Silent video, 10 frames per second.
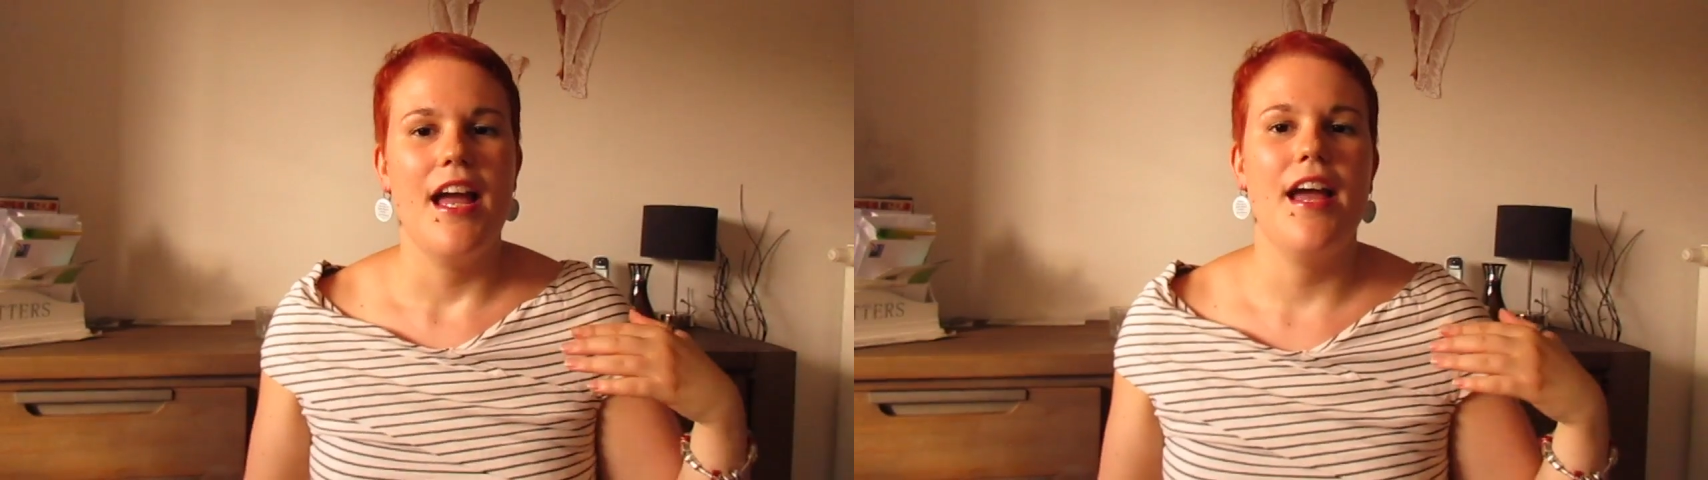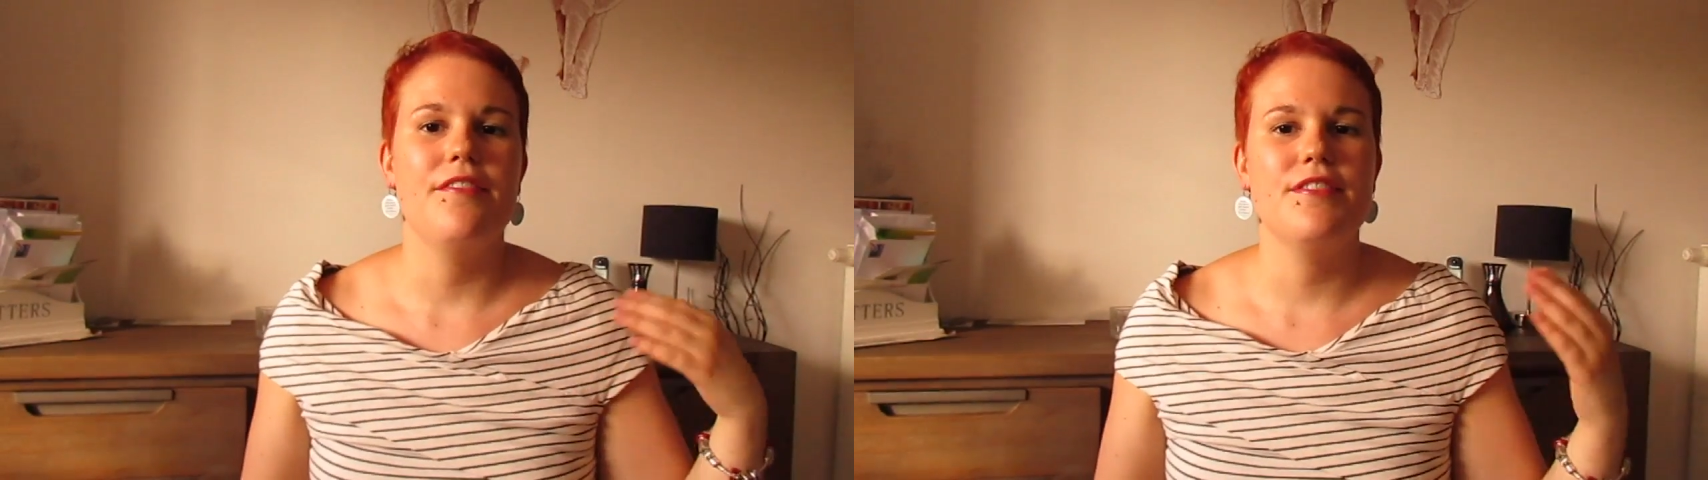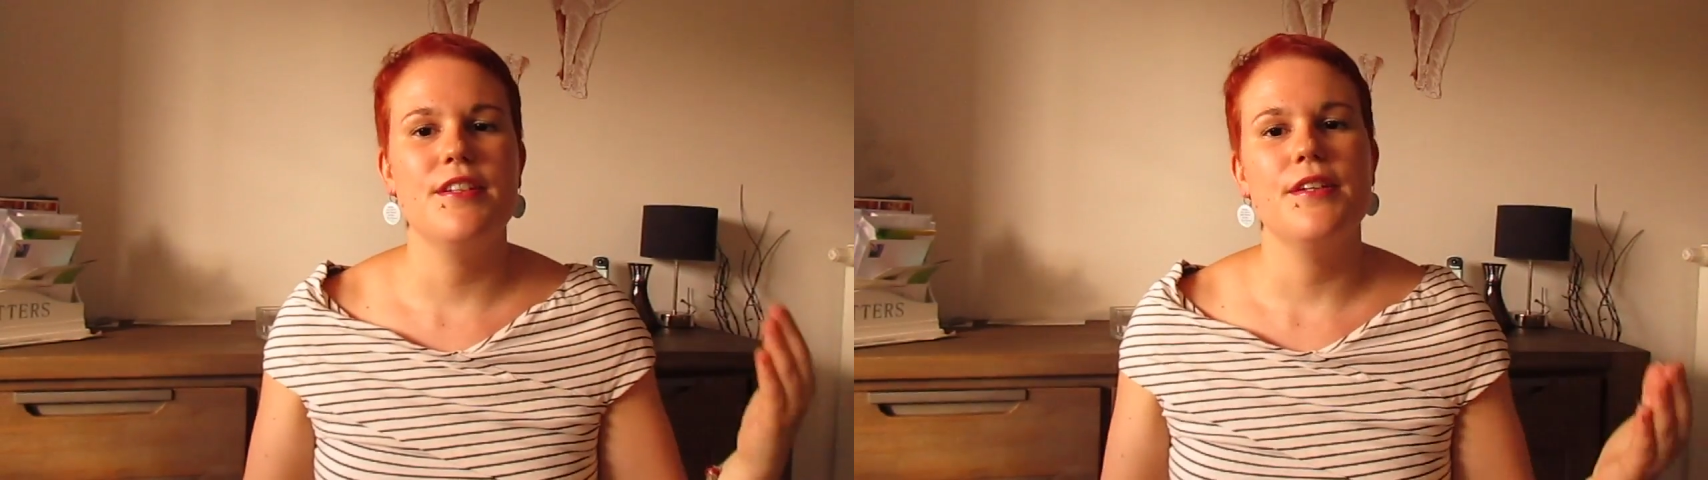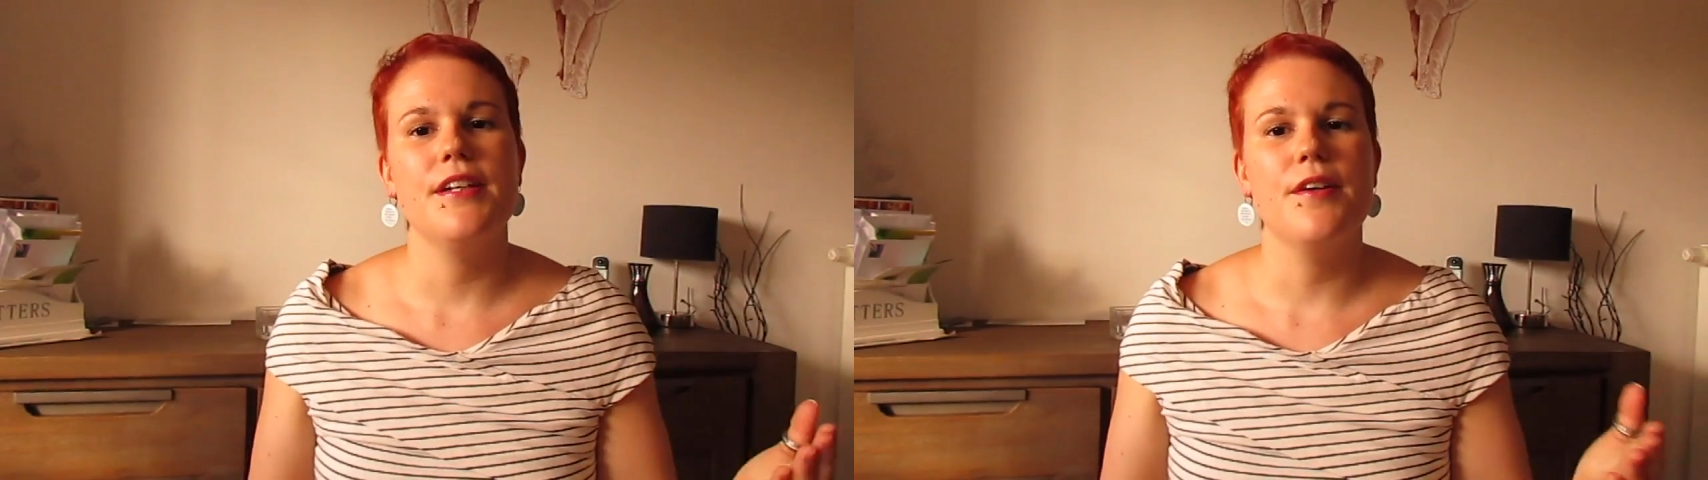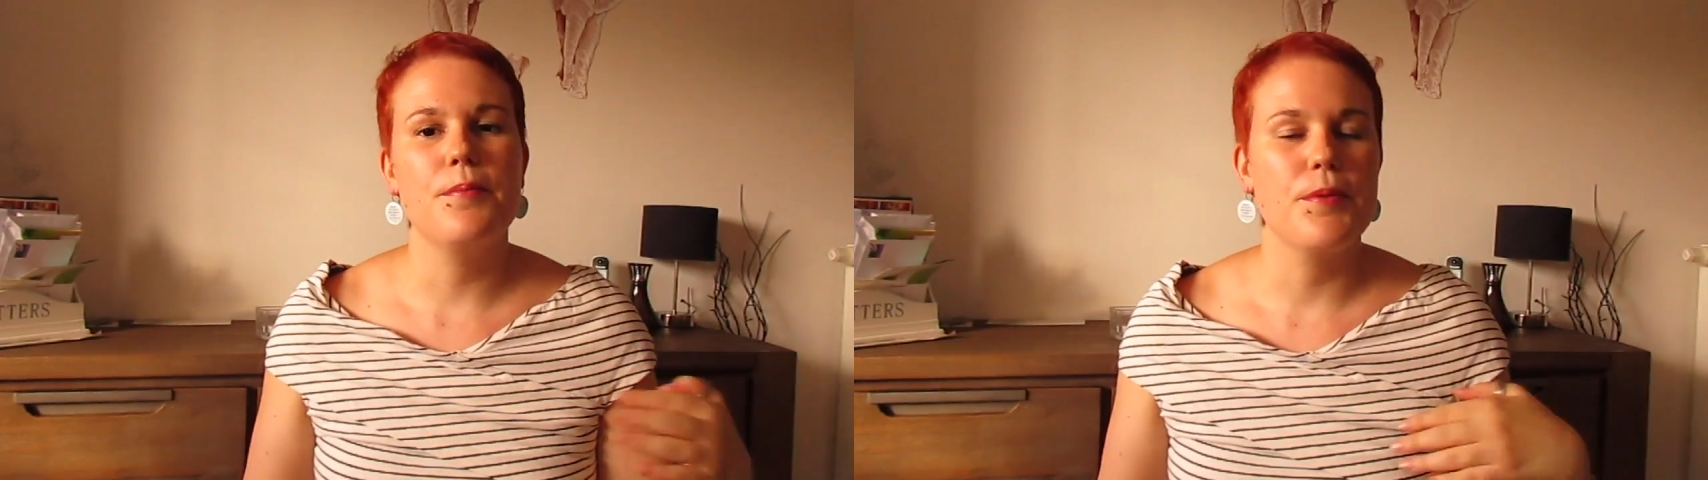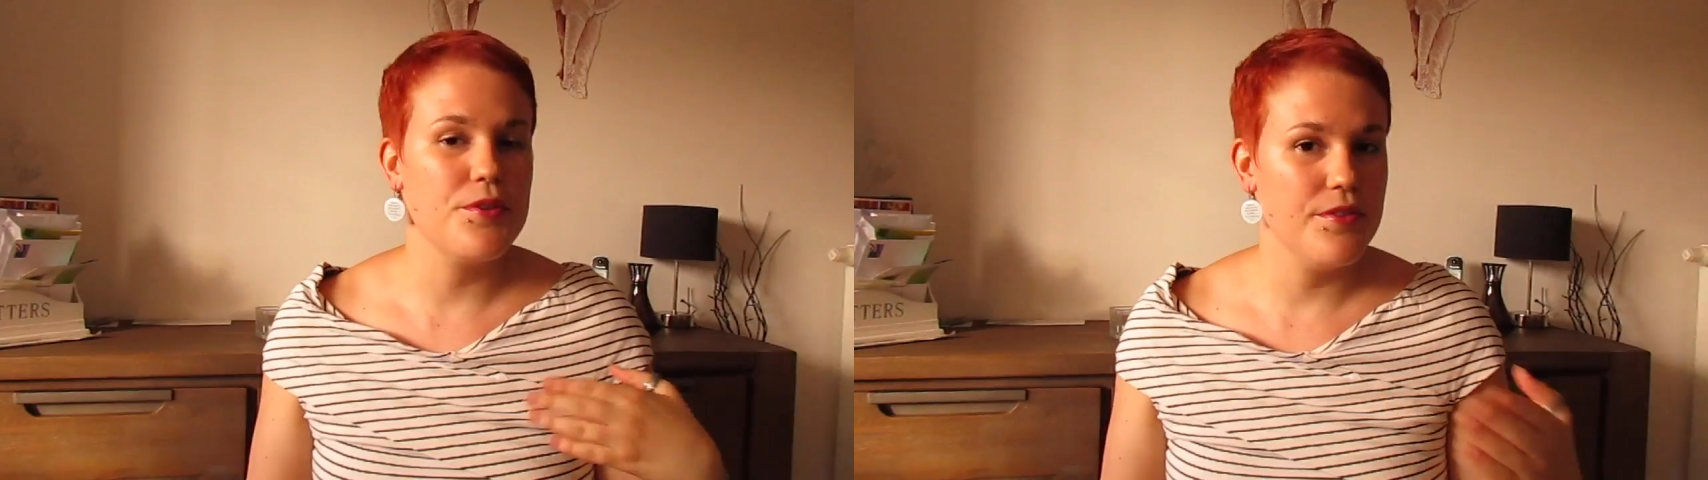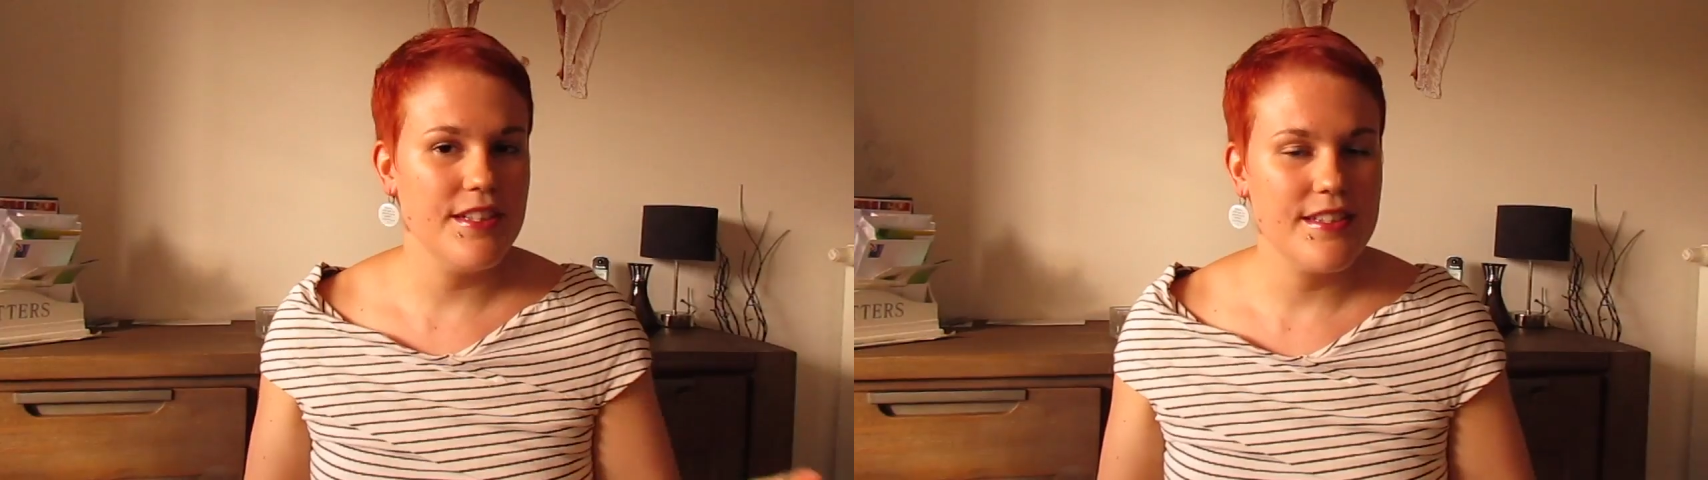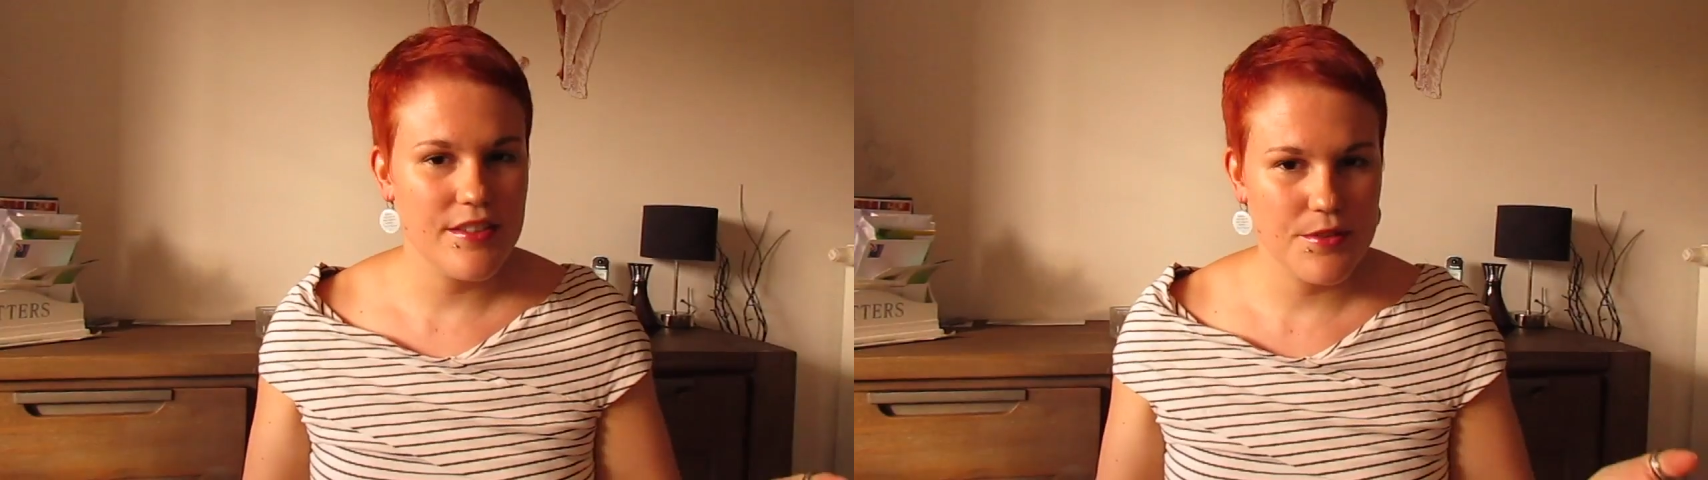have the
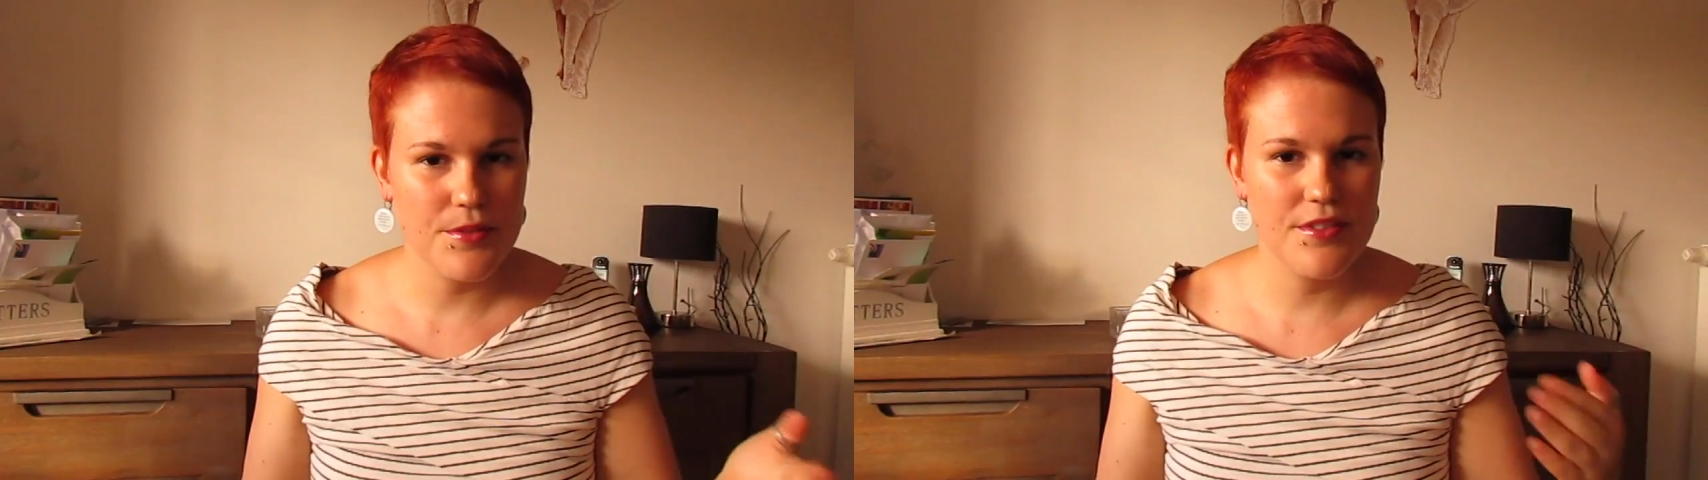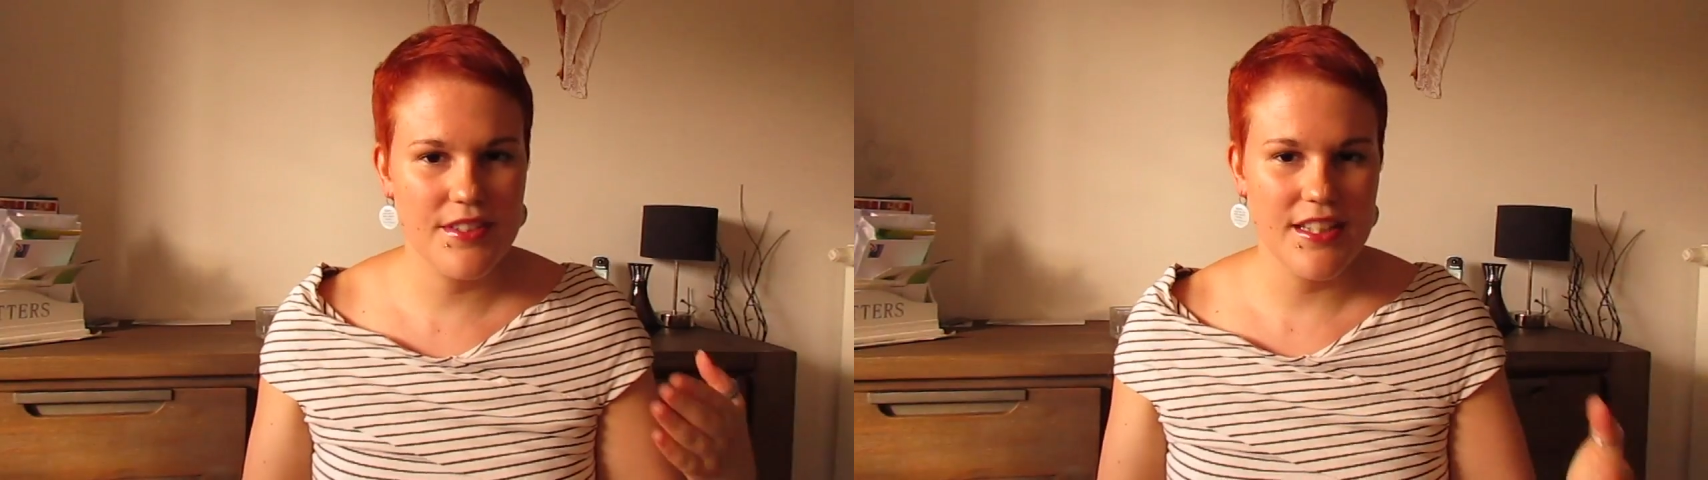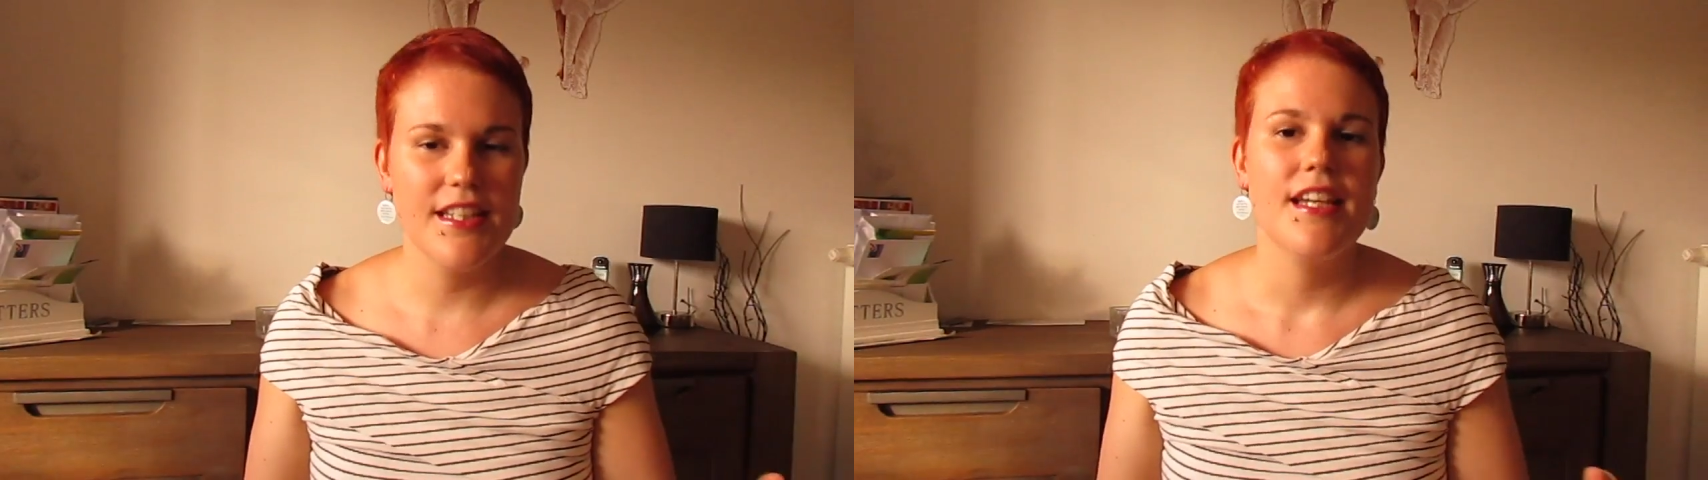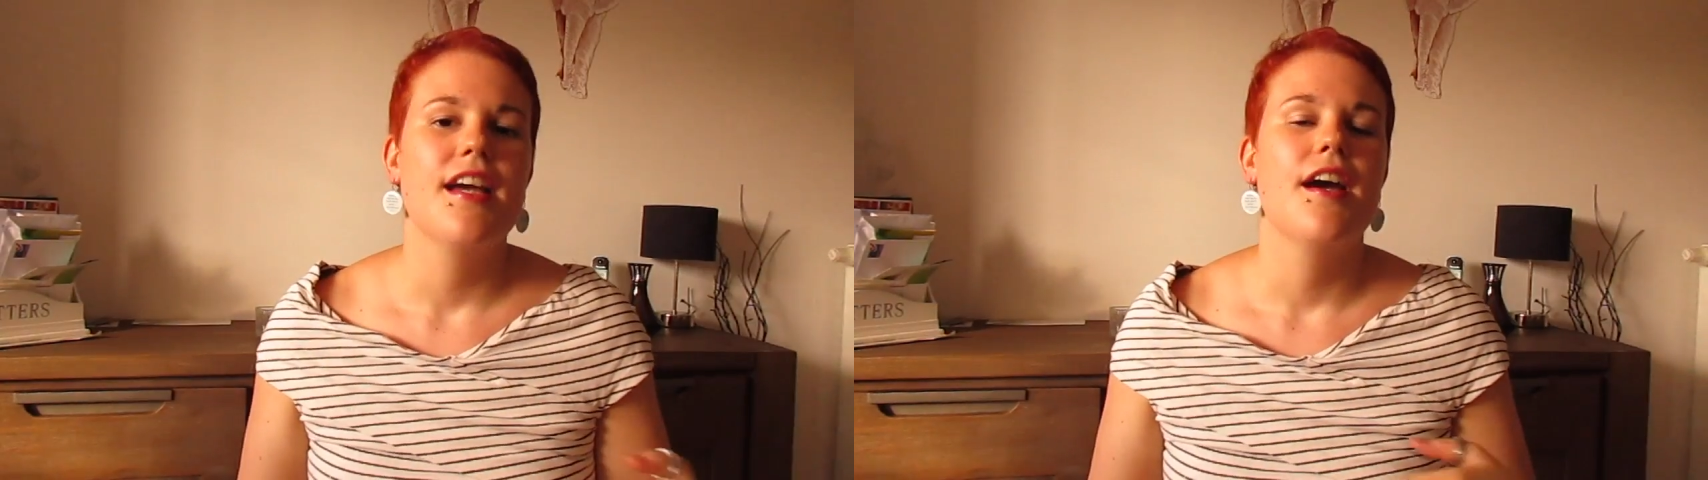opportunity to see